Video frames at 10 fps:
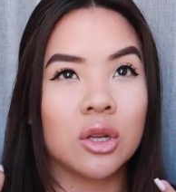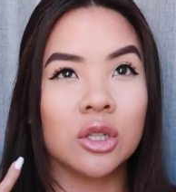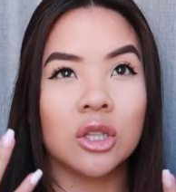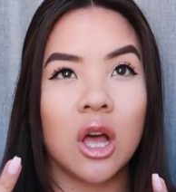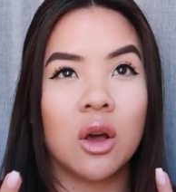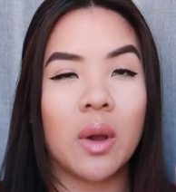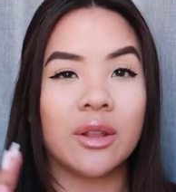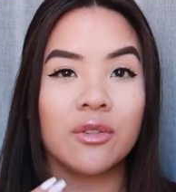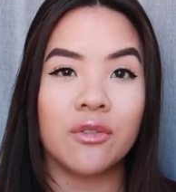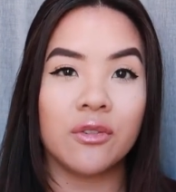glow
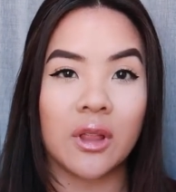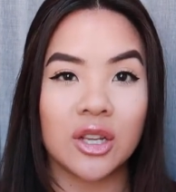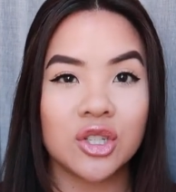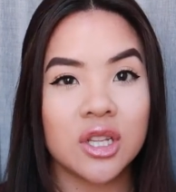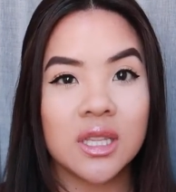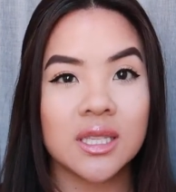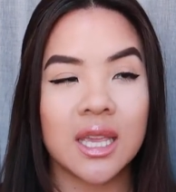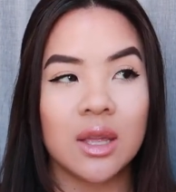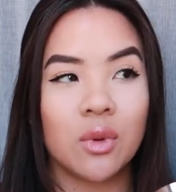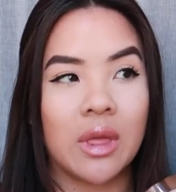and flush to the
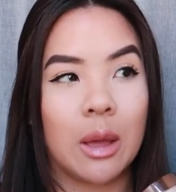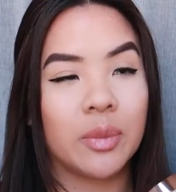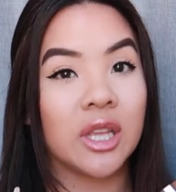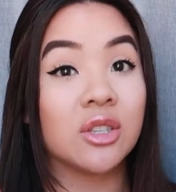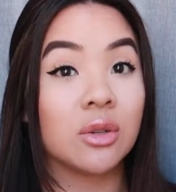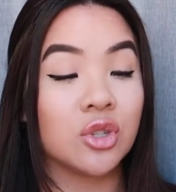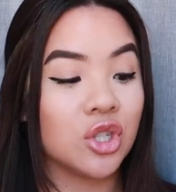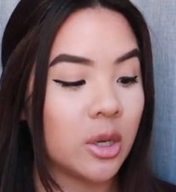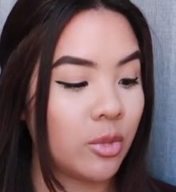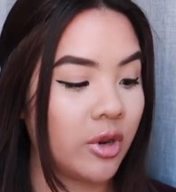skin without being so
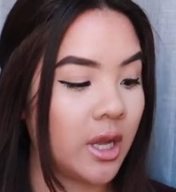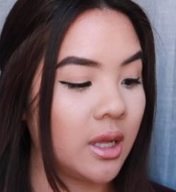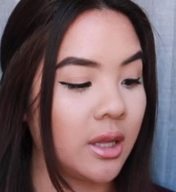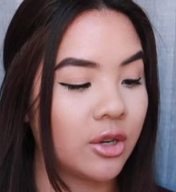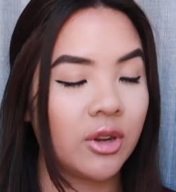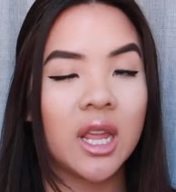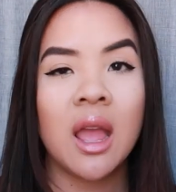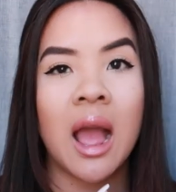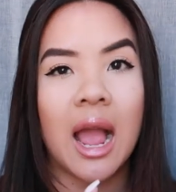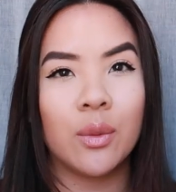shimmery and
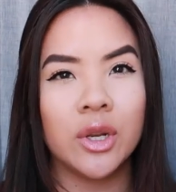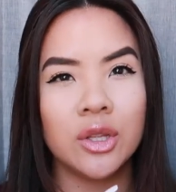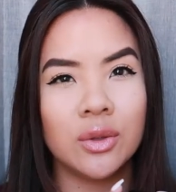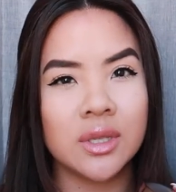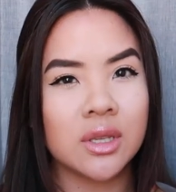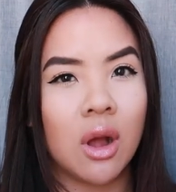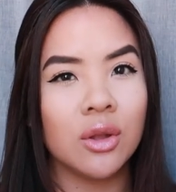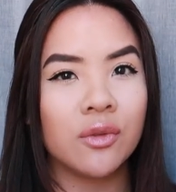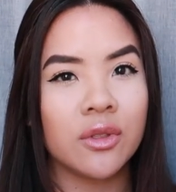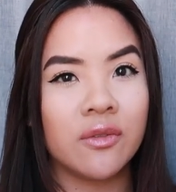glittery. I wouldn't use this
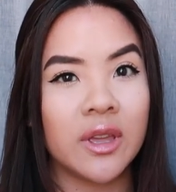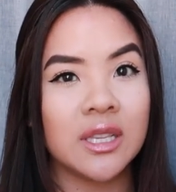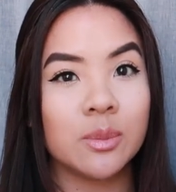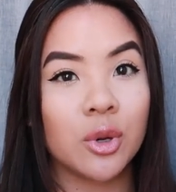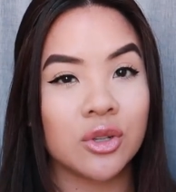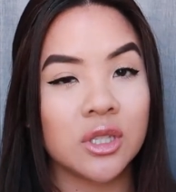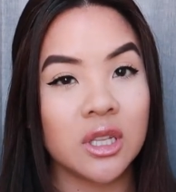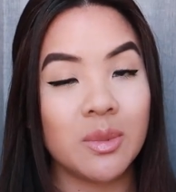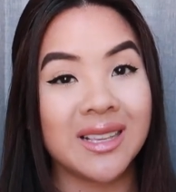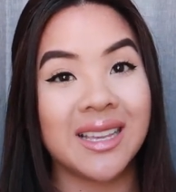all over the face
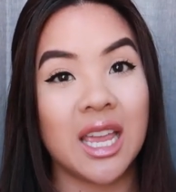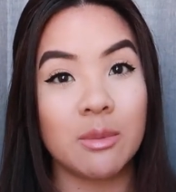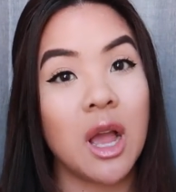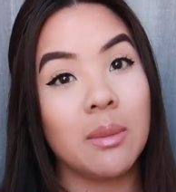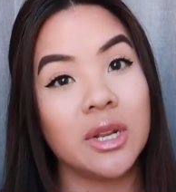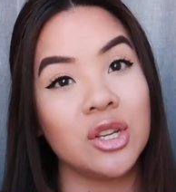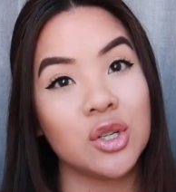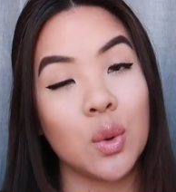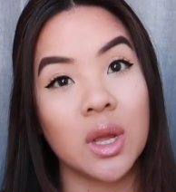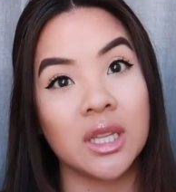personally because I am
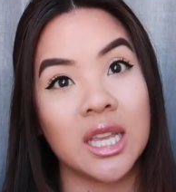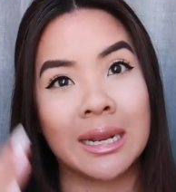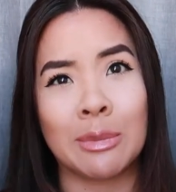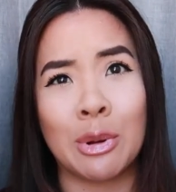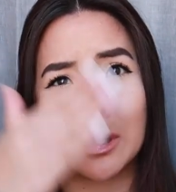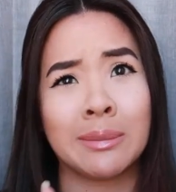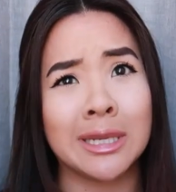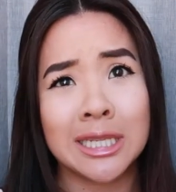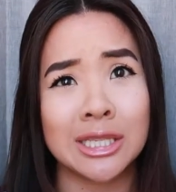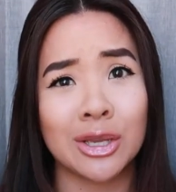combination oily and I'm oiling
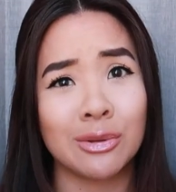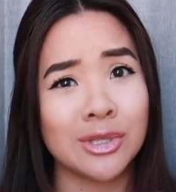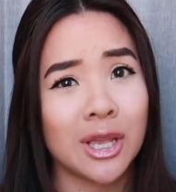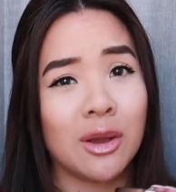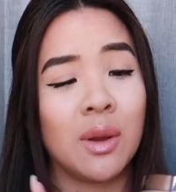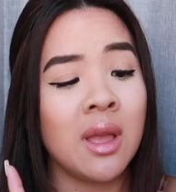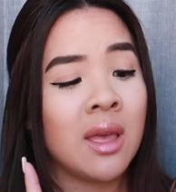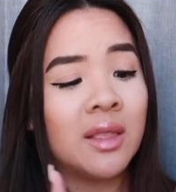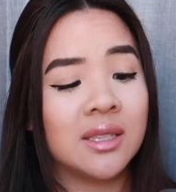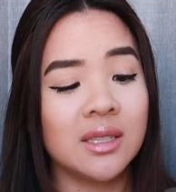my T-zone, so
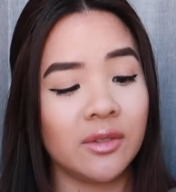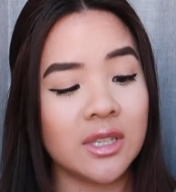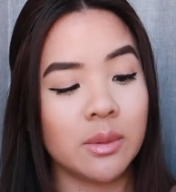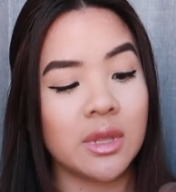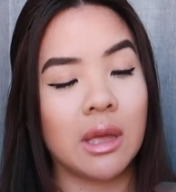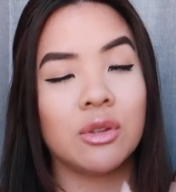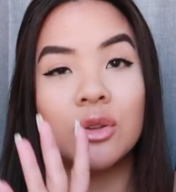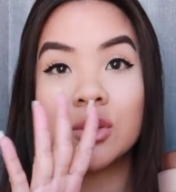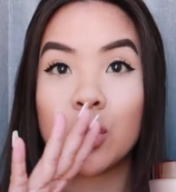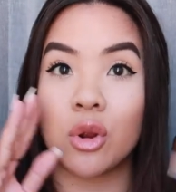this is definitely something that I
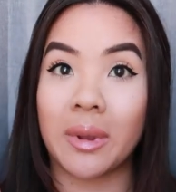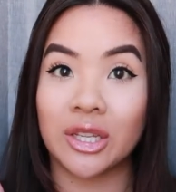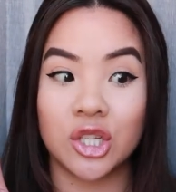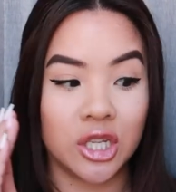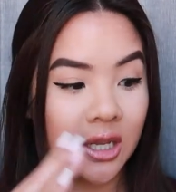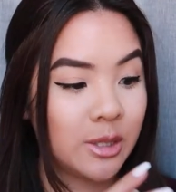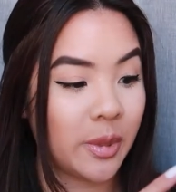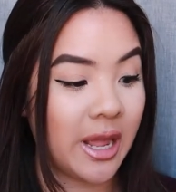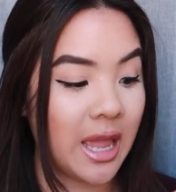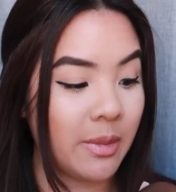would use more on my cheeks,
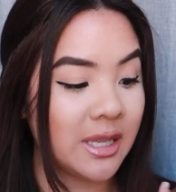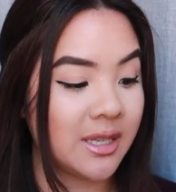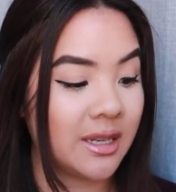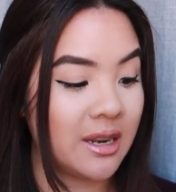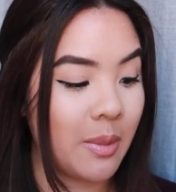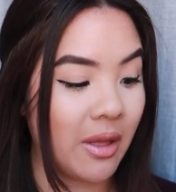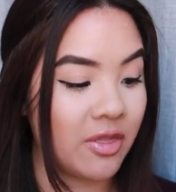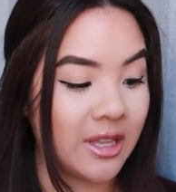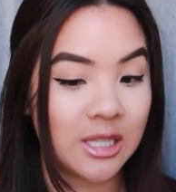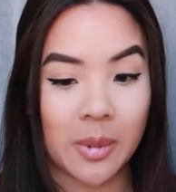but I am excited
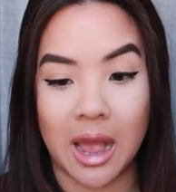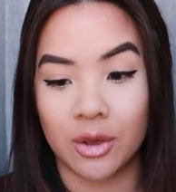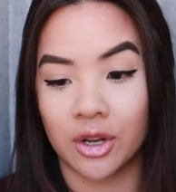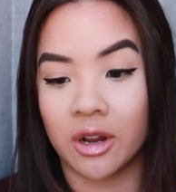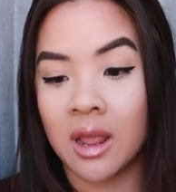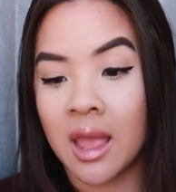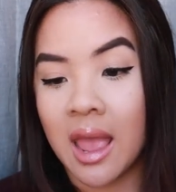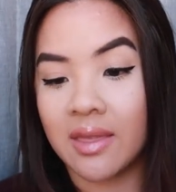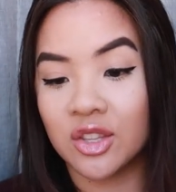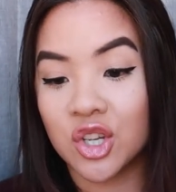about this powder.
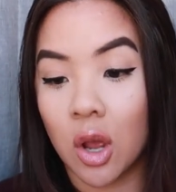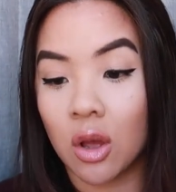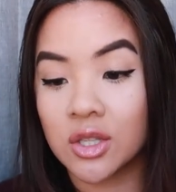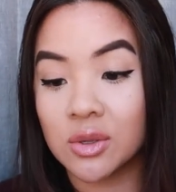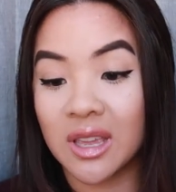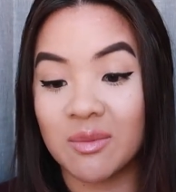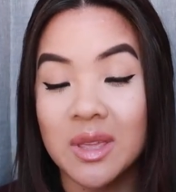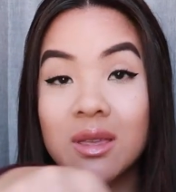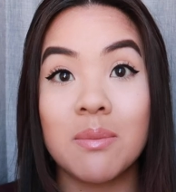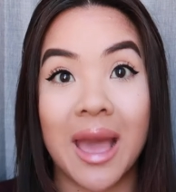And then she also gave
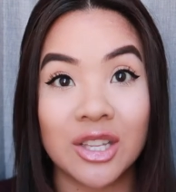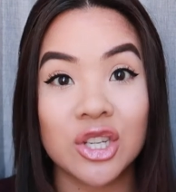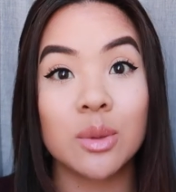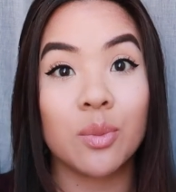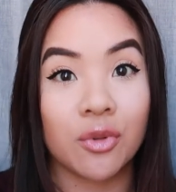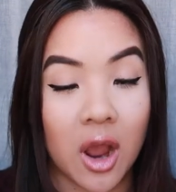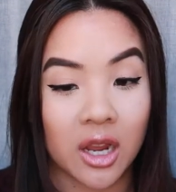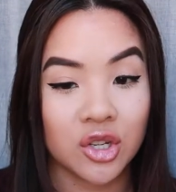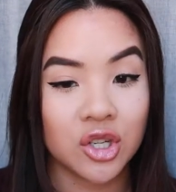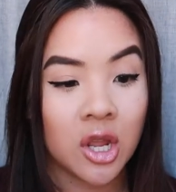me the matching
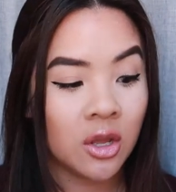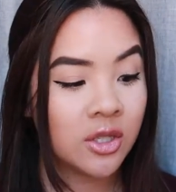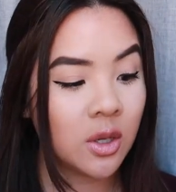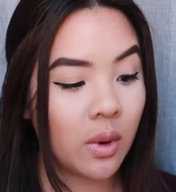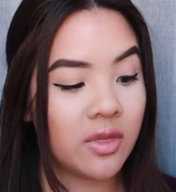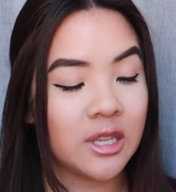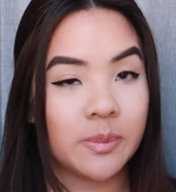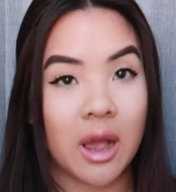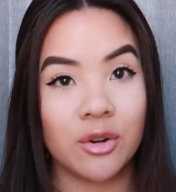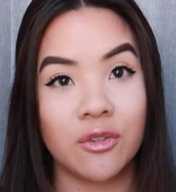brush. So when
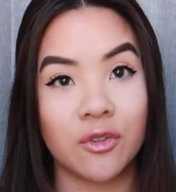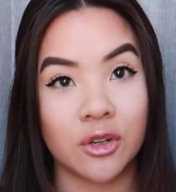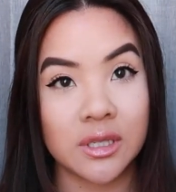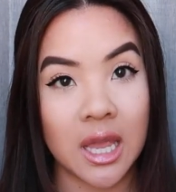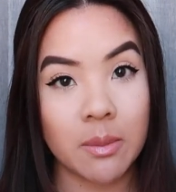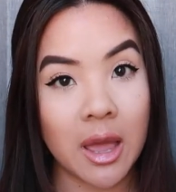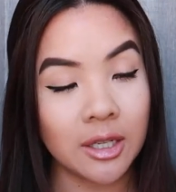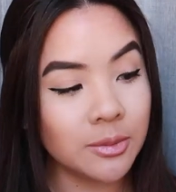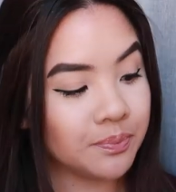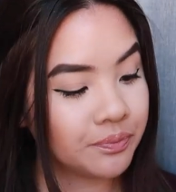this powder first came
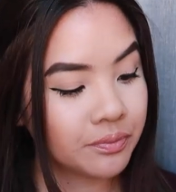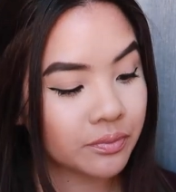out,